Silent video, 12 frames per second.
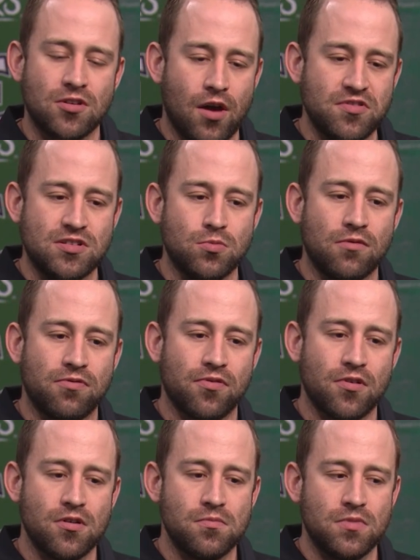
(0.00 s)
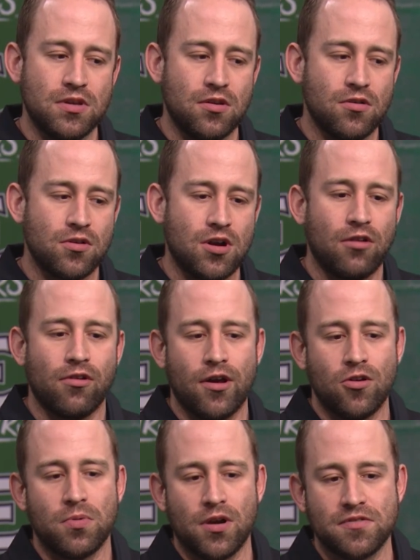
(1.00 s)
Obviously one from
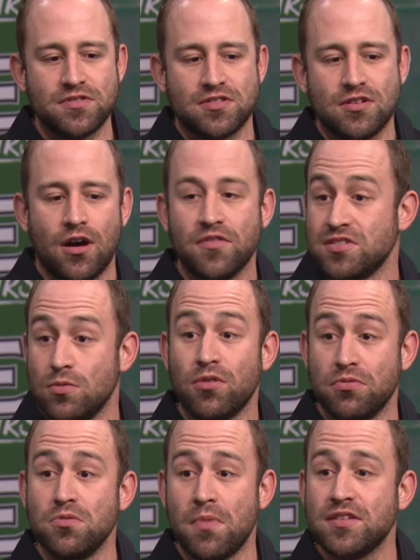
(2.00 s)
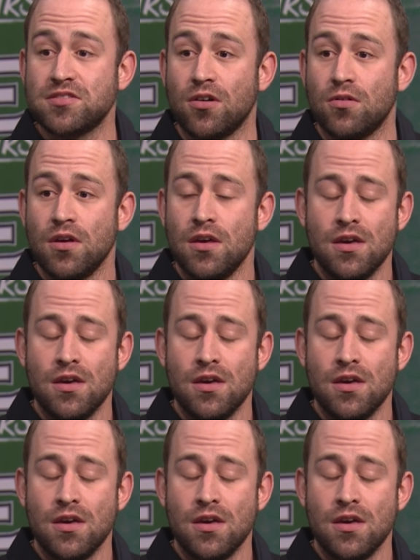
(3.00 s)
Colorado, but obviously one from New Mexico.